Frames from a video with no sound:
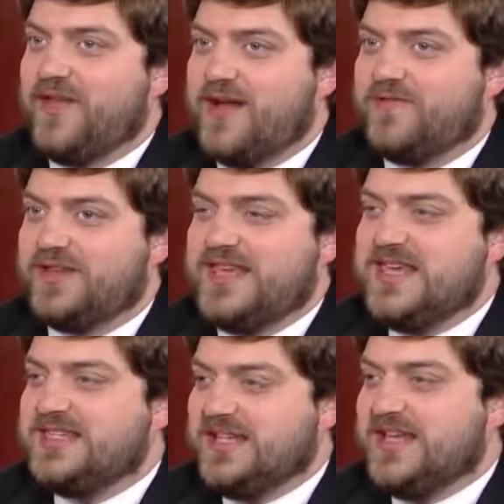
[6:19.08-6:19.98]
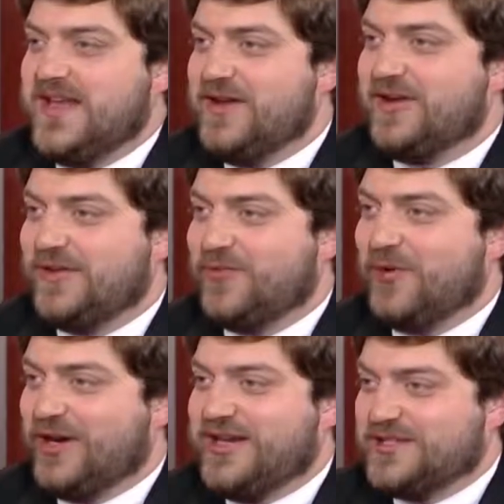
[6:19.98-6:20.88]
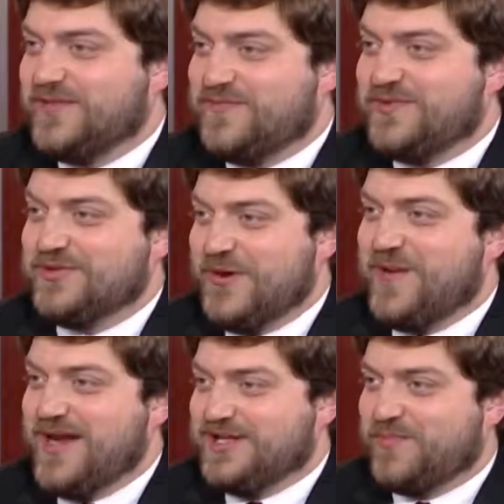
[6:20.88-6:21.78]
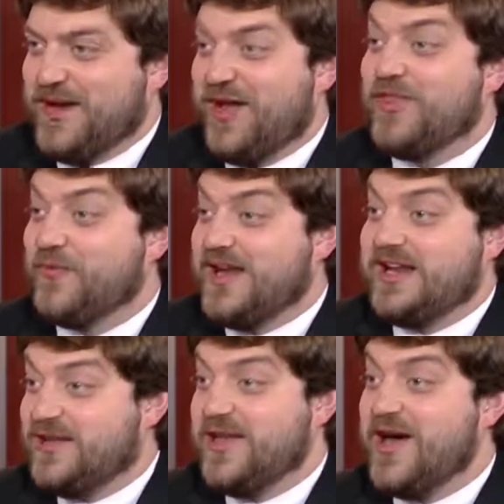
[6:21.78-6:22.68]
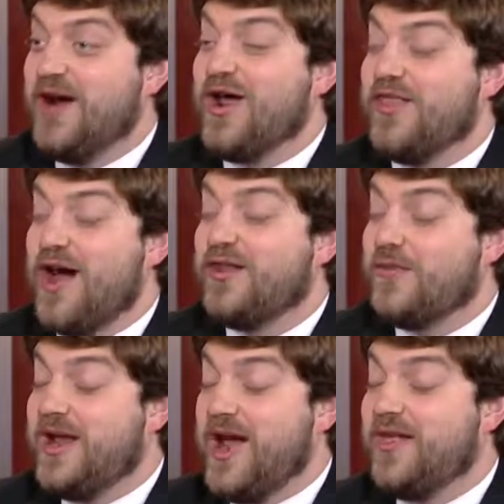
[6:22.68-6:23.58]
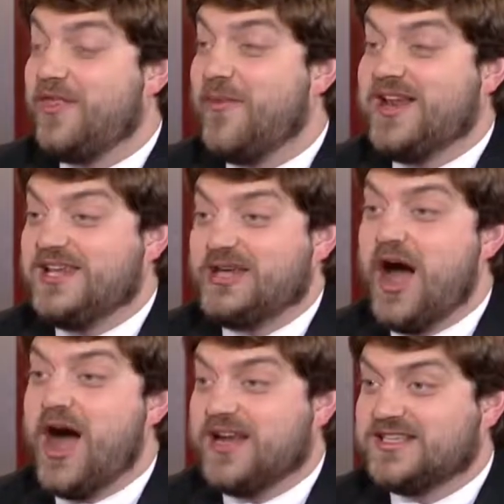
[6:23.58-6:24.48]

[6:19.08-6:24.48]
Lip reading: a lot of keys into the inner workings of Joe Biden's brain, other than when he, other than when he talks.